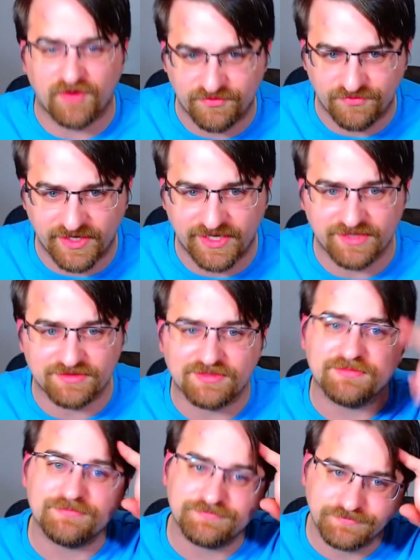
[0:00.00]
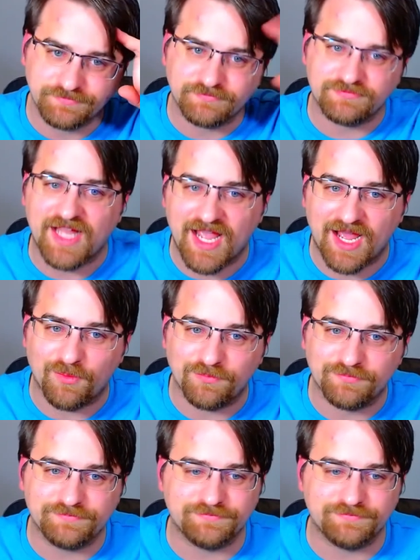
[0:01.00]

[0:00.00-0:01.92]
Finance, out.